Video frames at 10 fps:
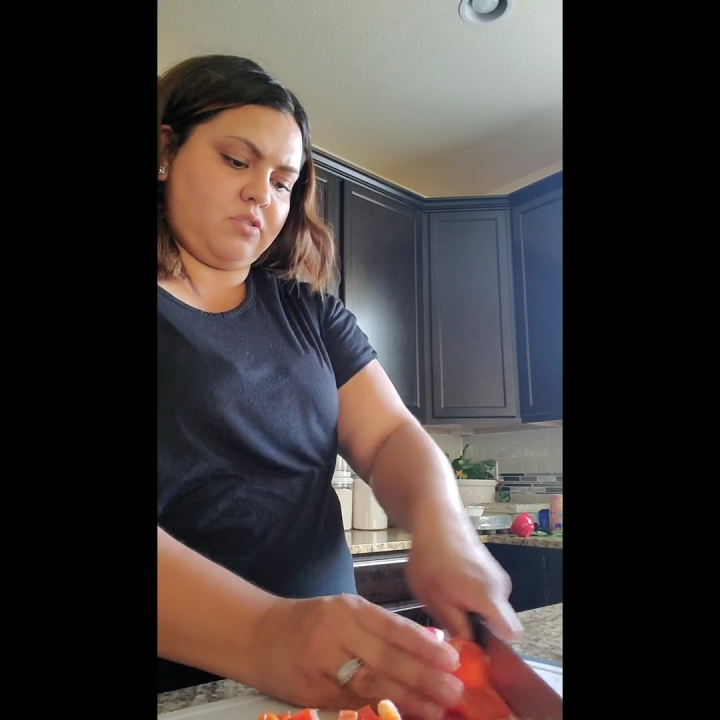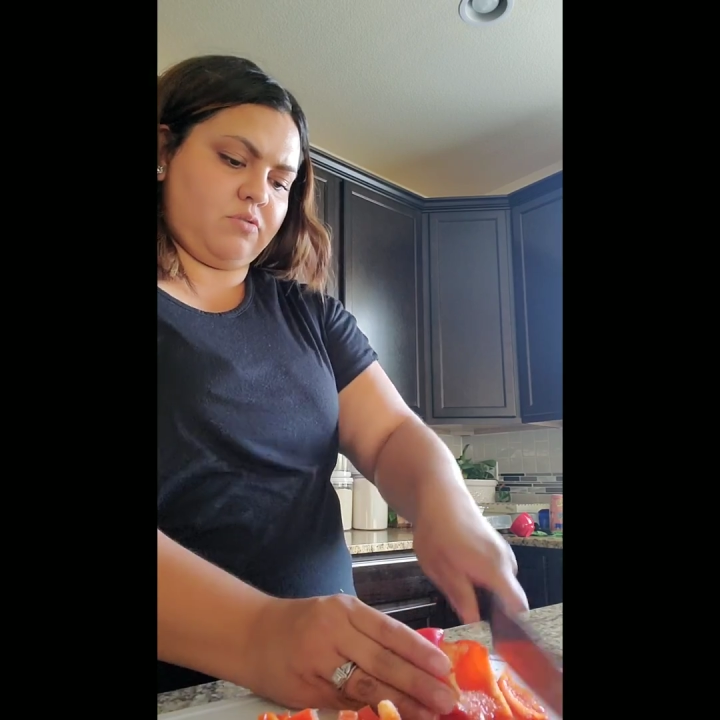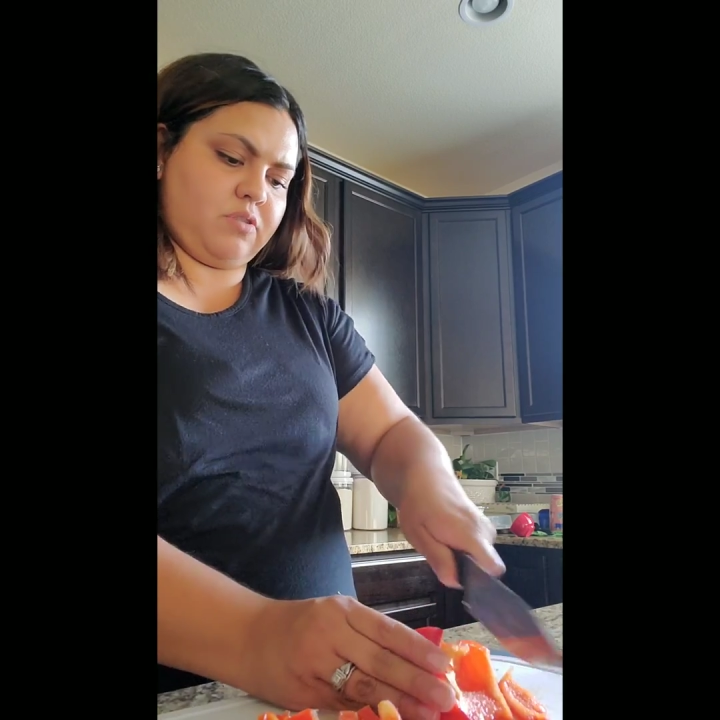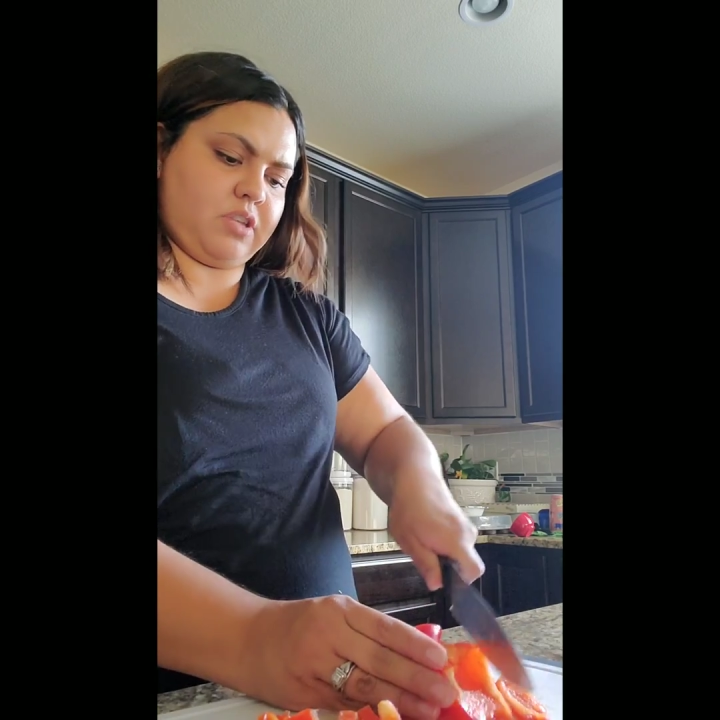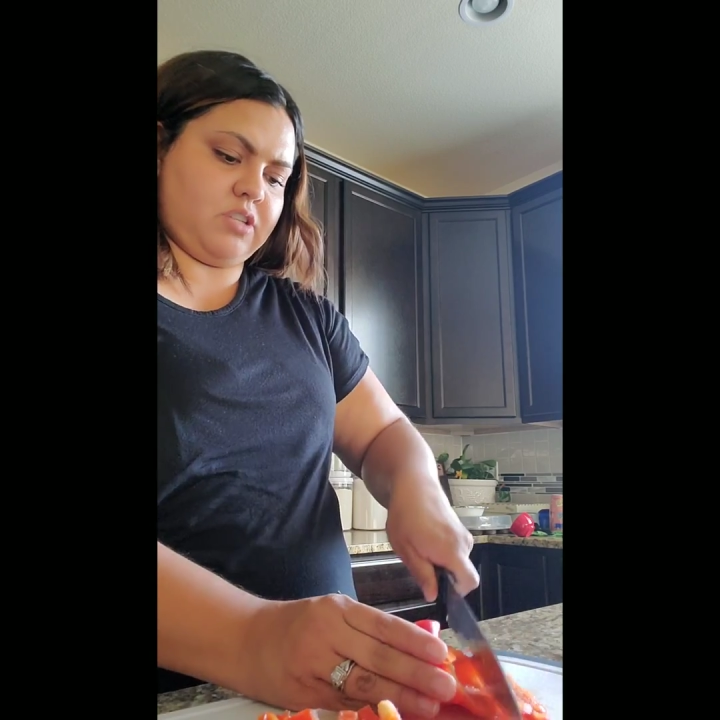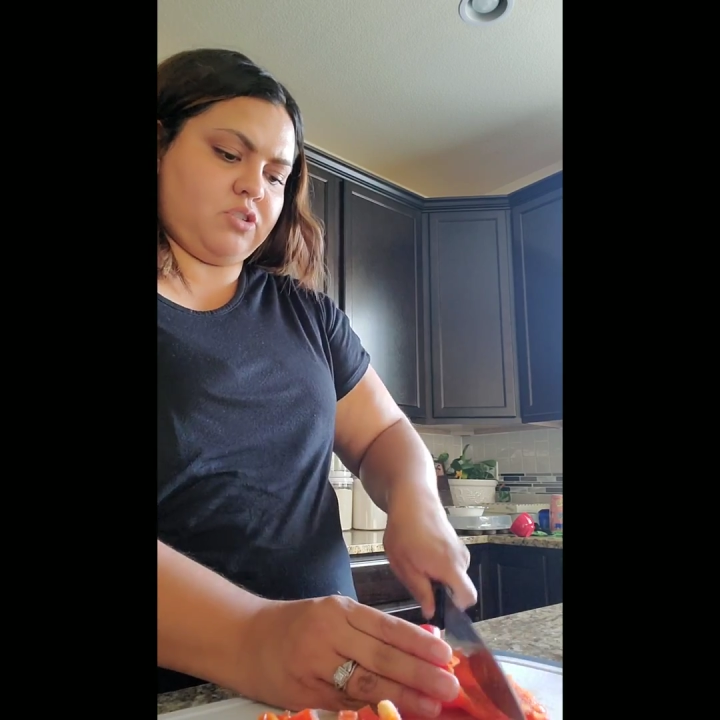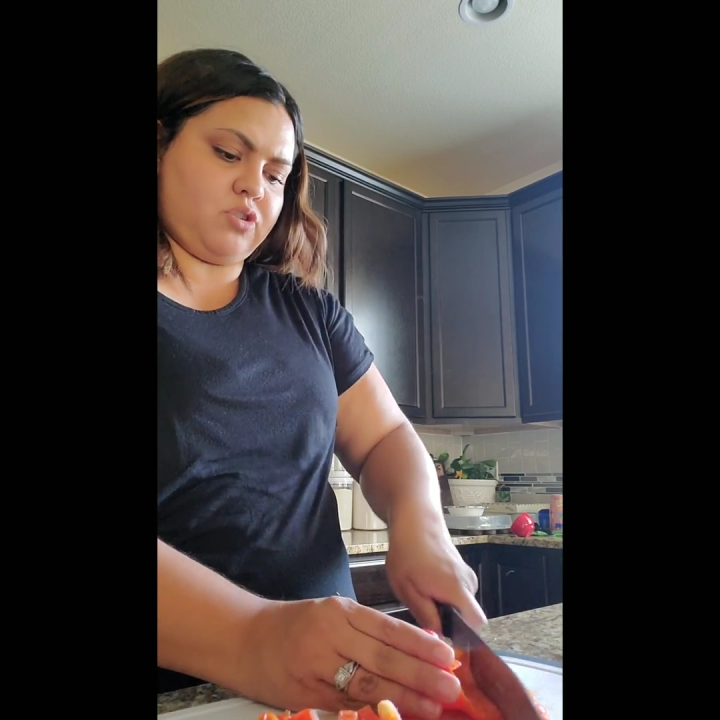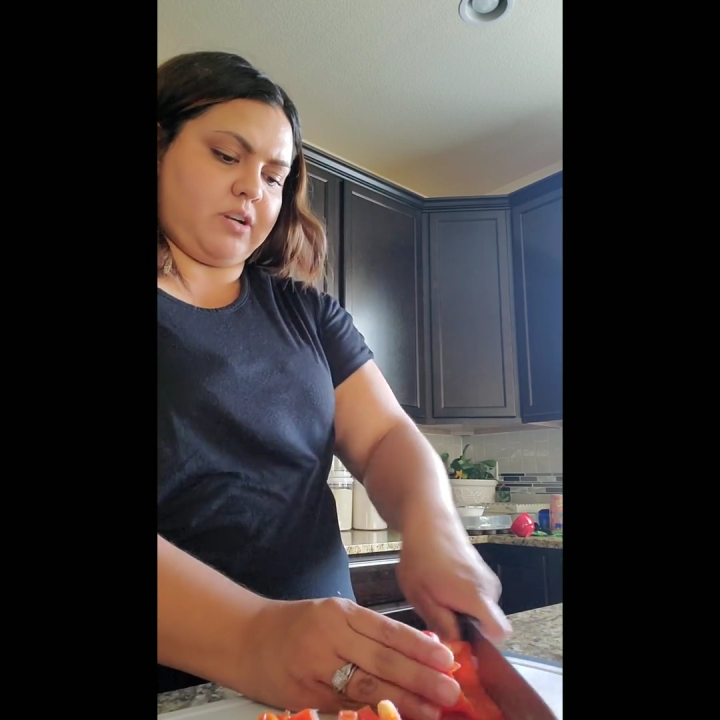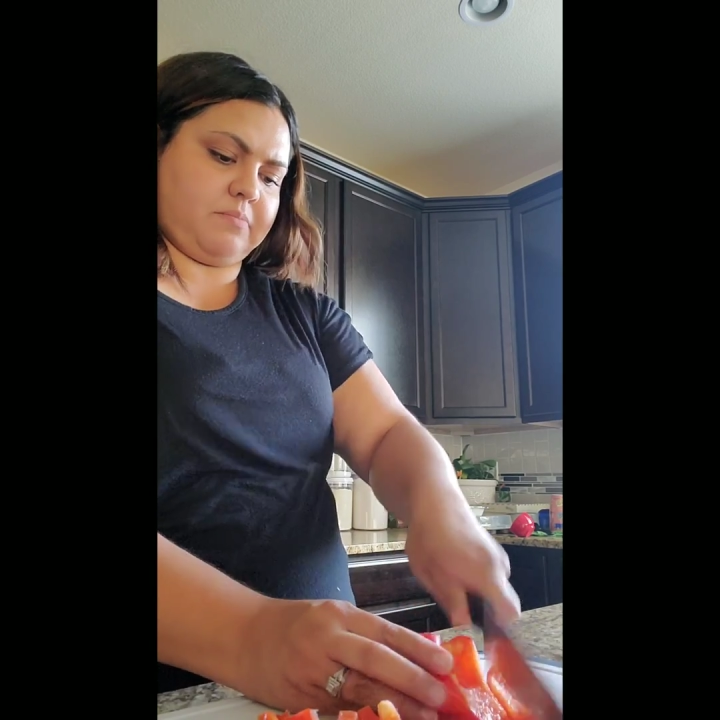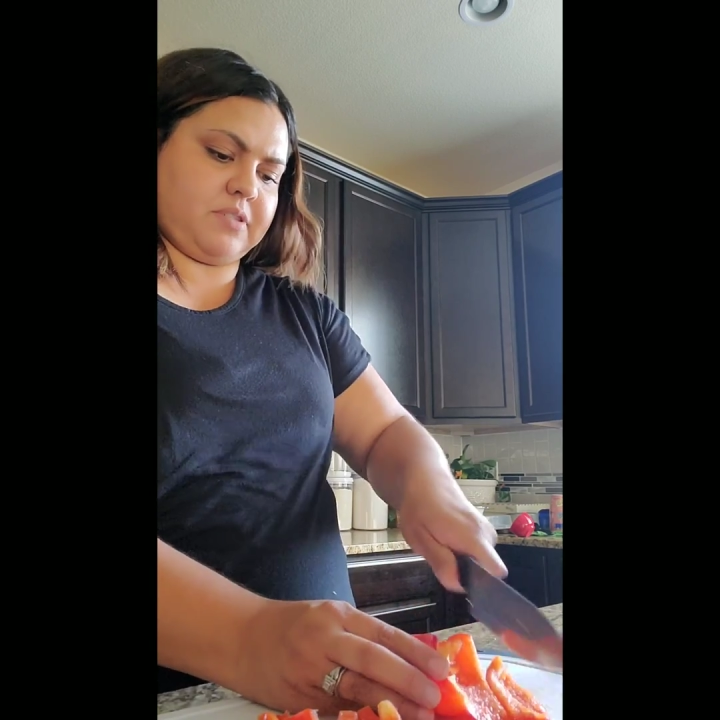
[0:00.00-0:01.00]
do thin
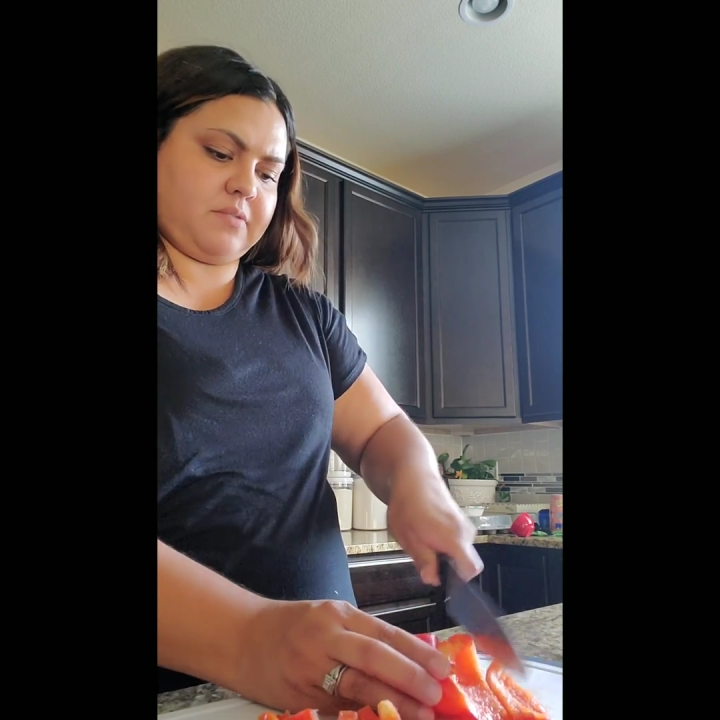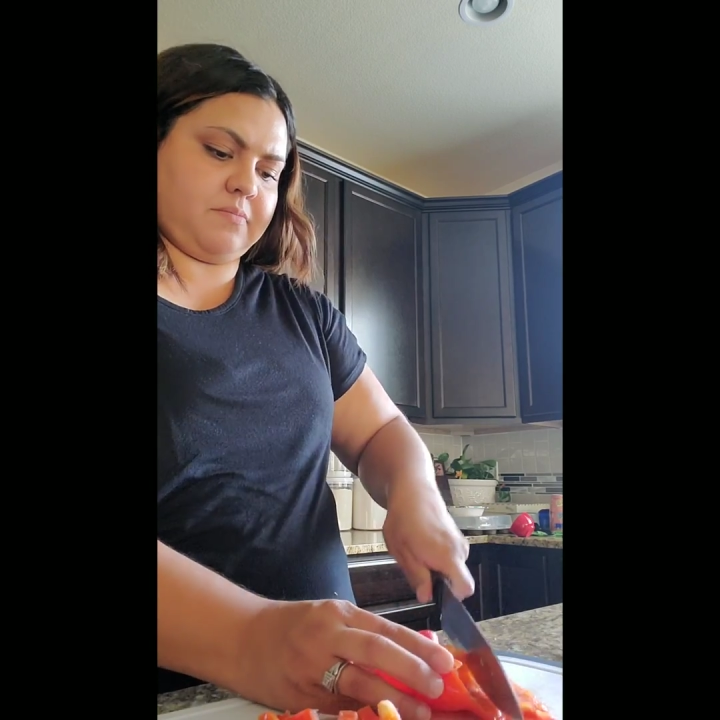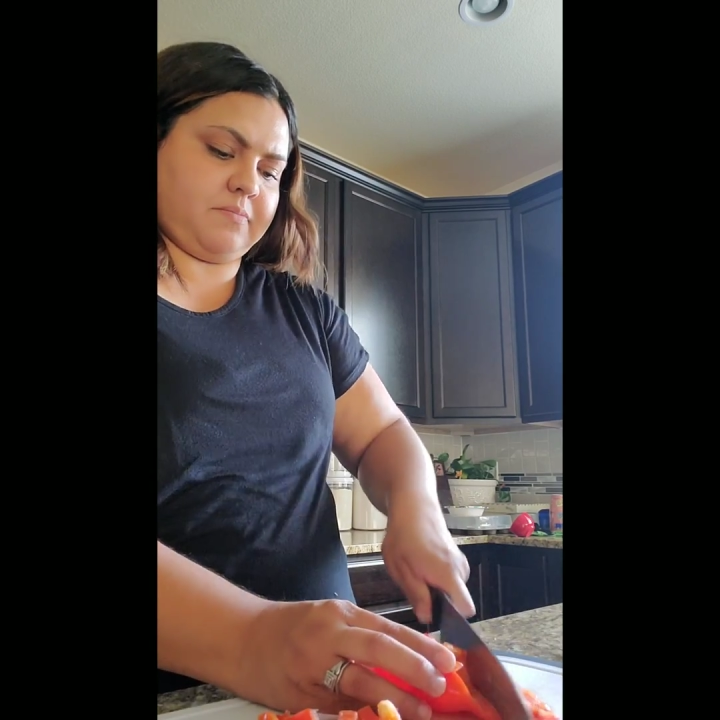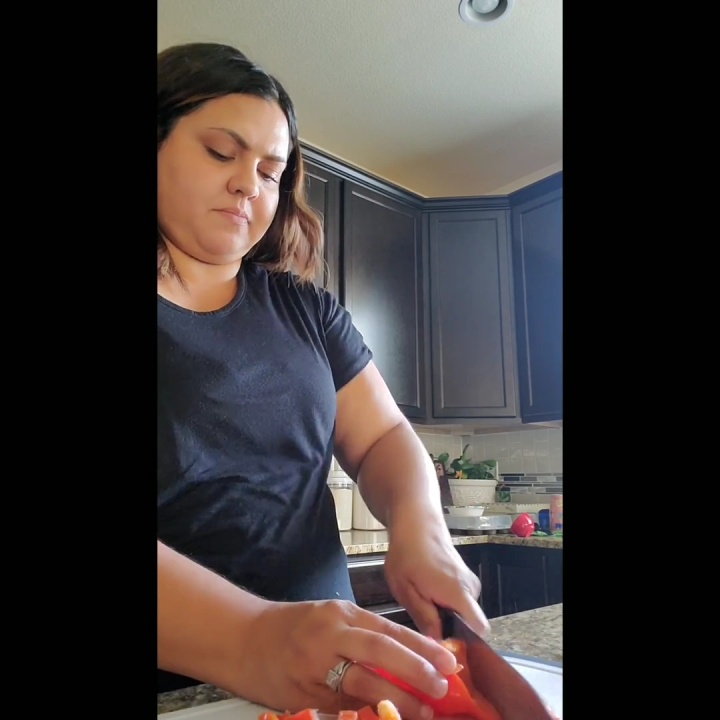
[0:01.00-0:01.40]
strips.